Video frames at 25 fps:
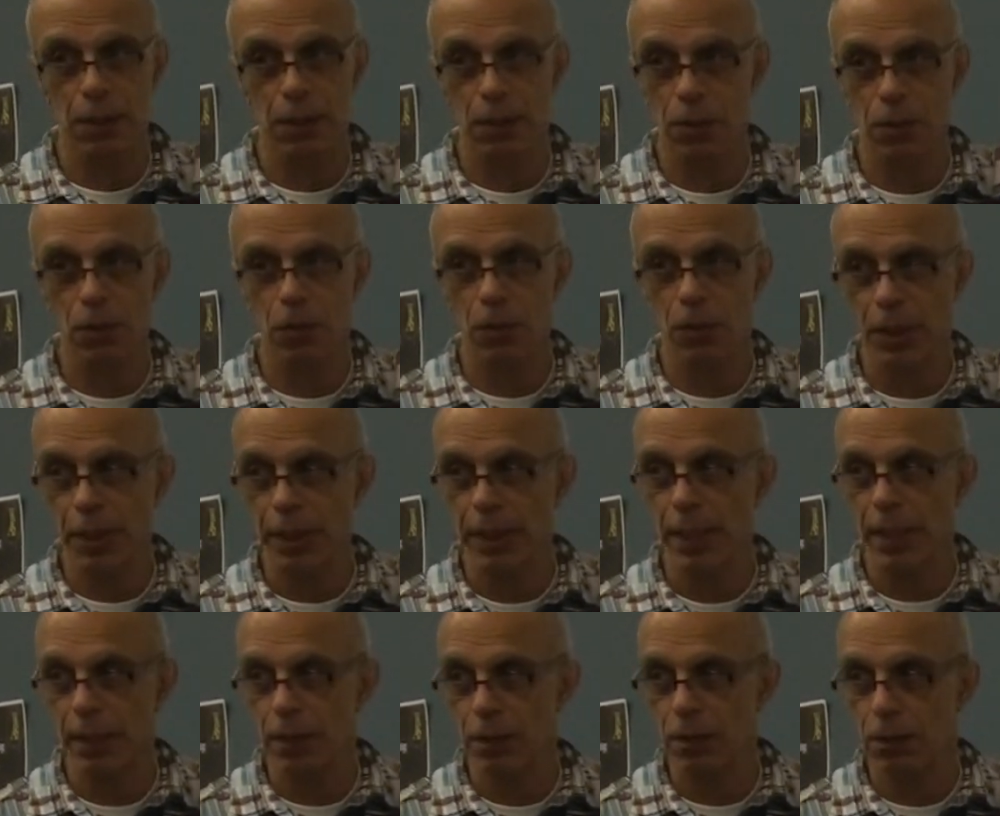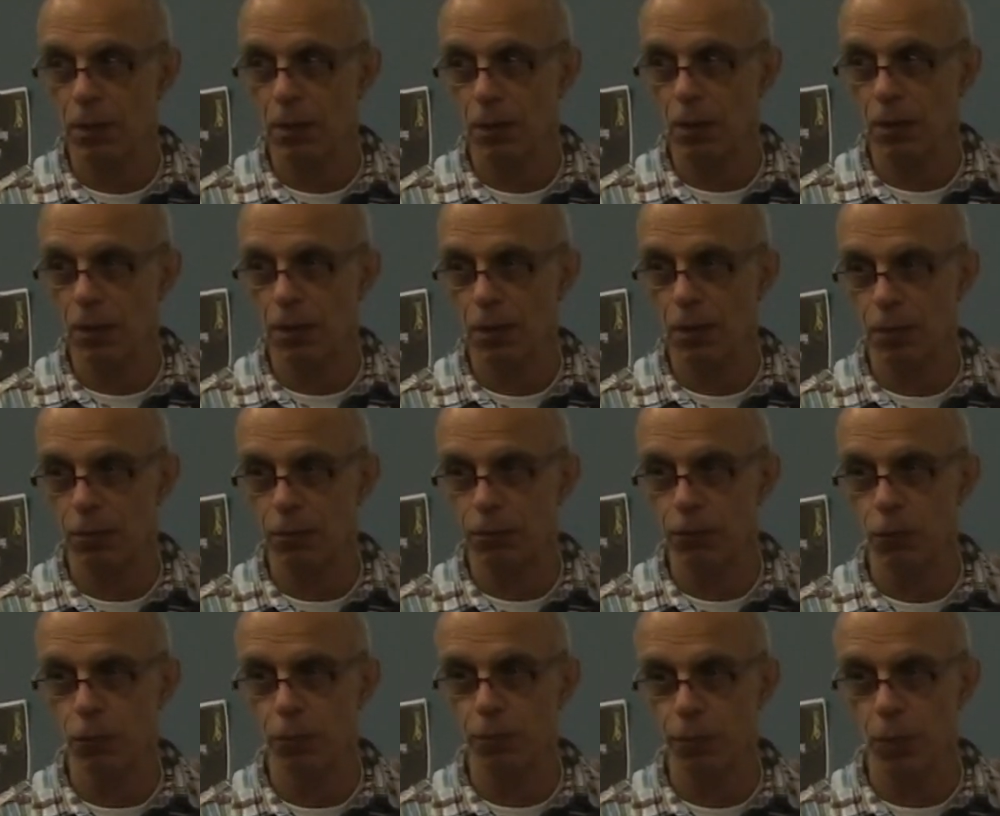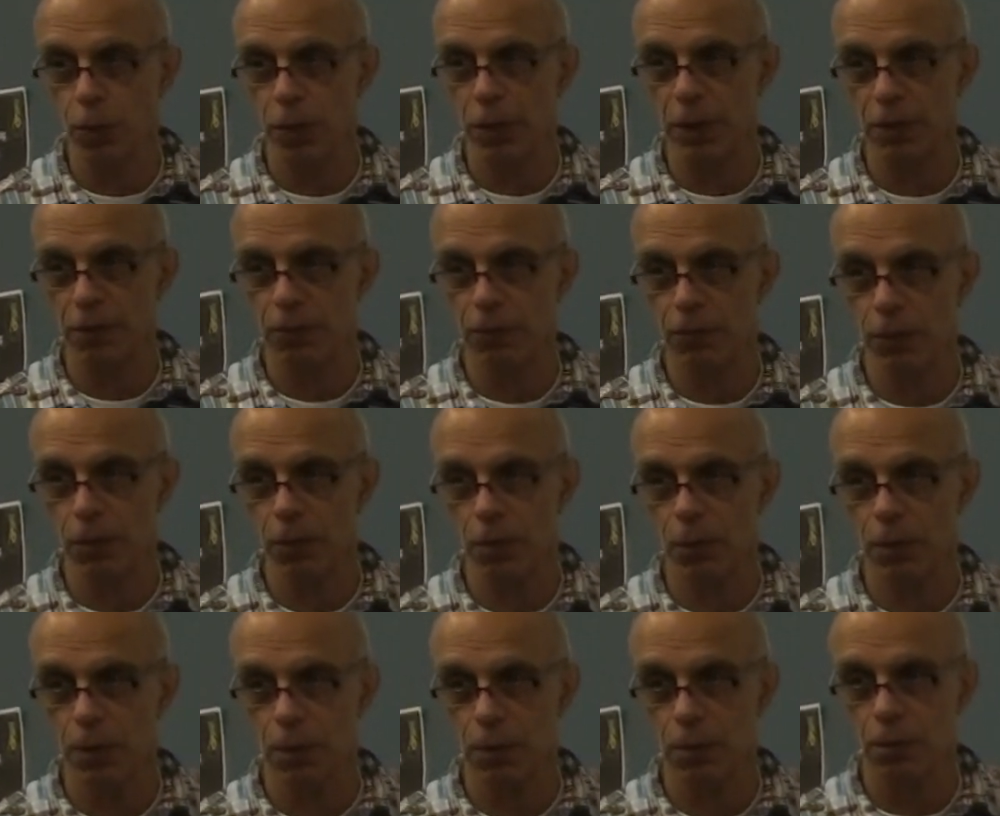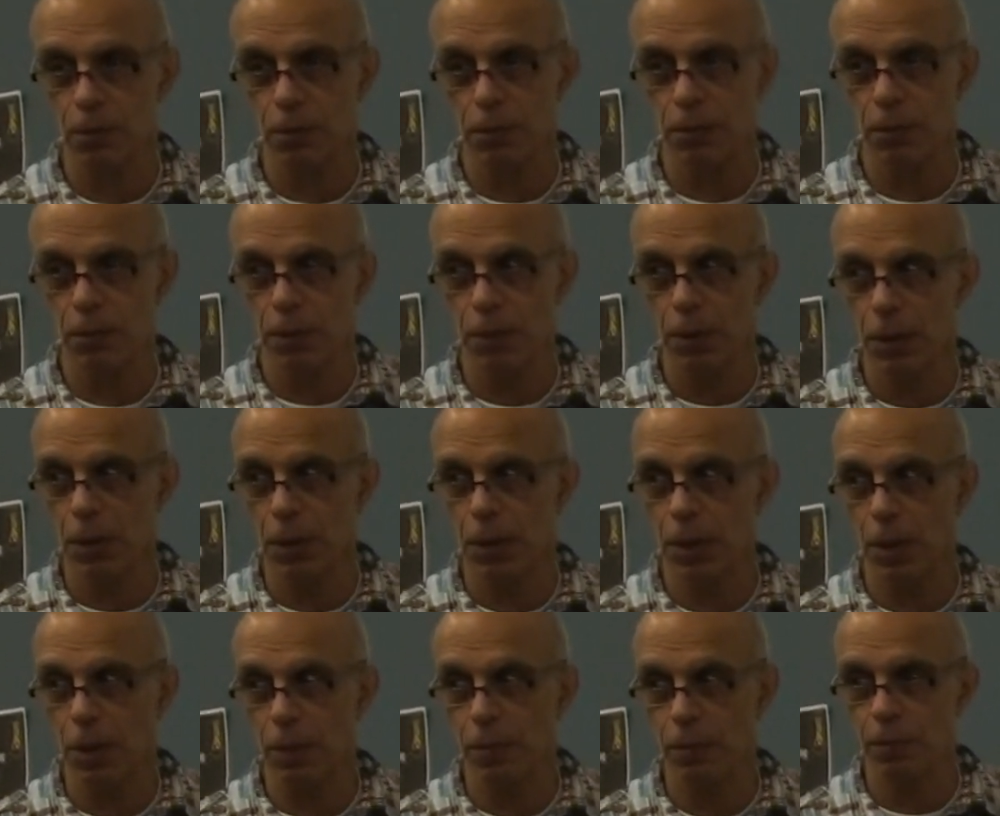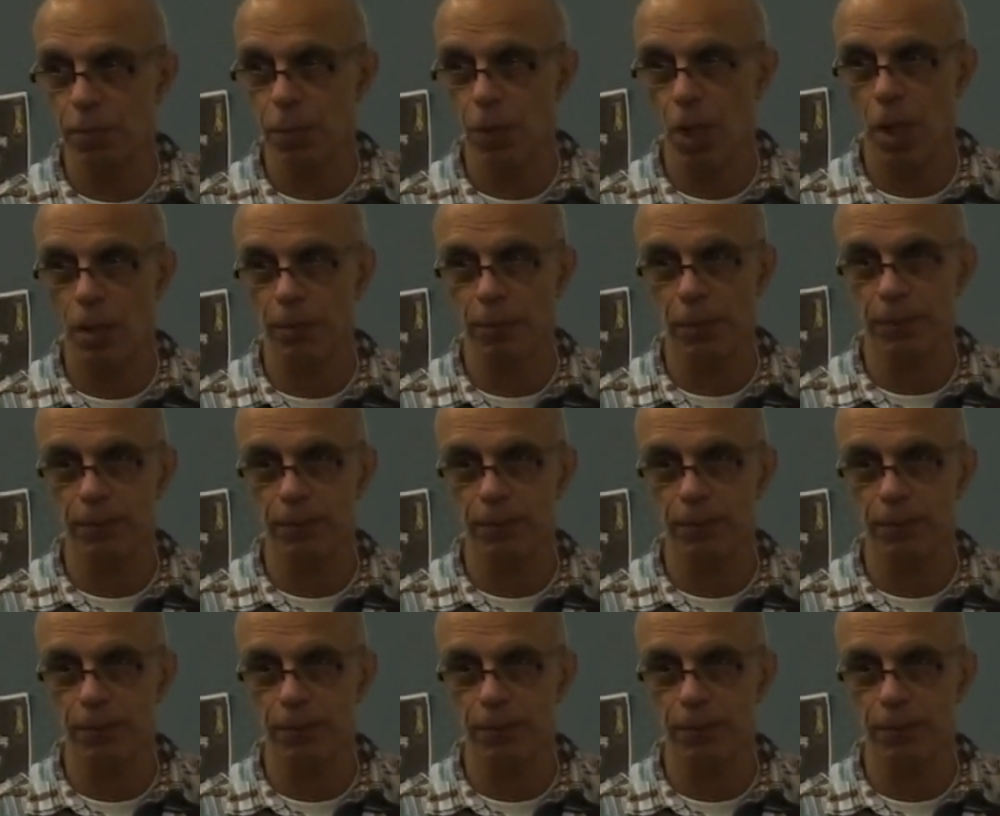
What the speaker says: you're not going to get a full point for your problem,